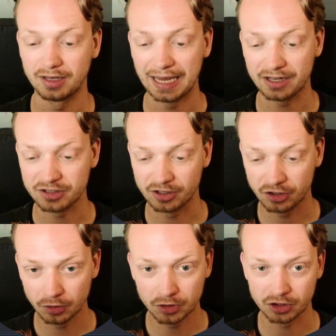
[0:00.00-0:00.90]

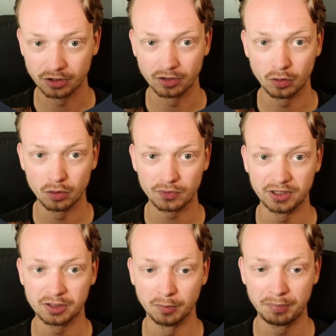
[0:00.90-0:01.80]
execution of
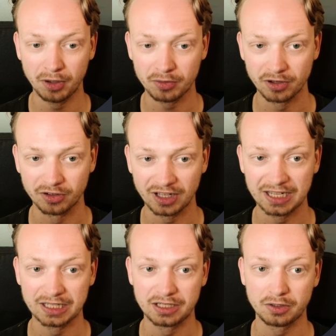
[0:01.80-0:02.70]
the component and the